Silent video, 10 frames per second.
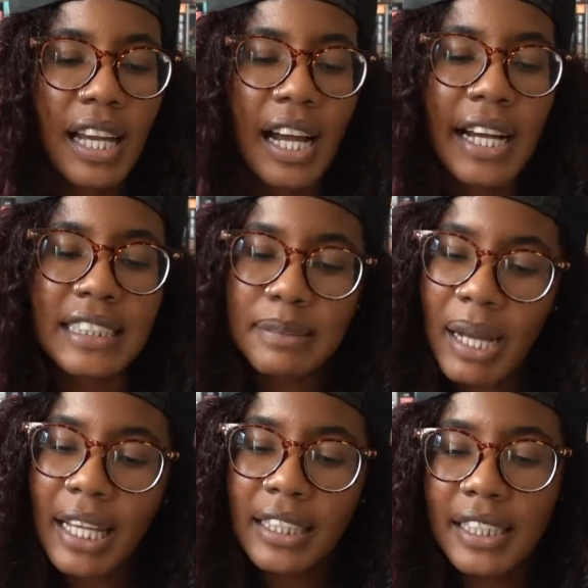I
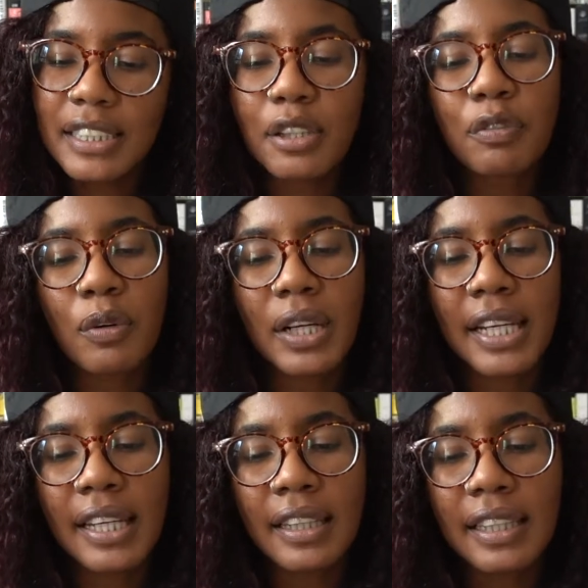smile and kiss her
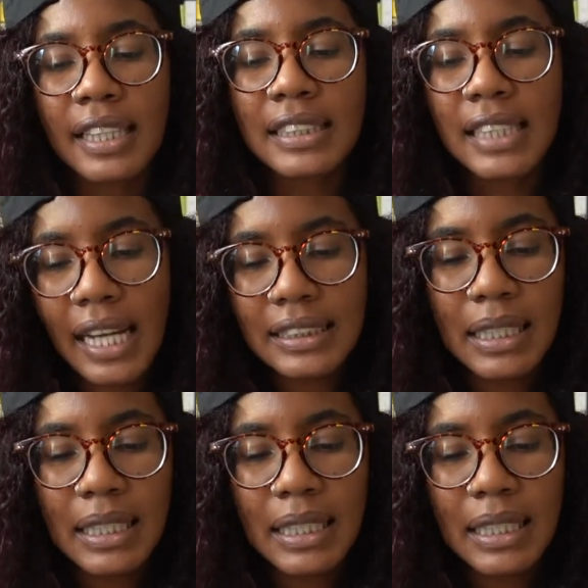forehead the exact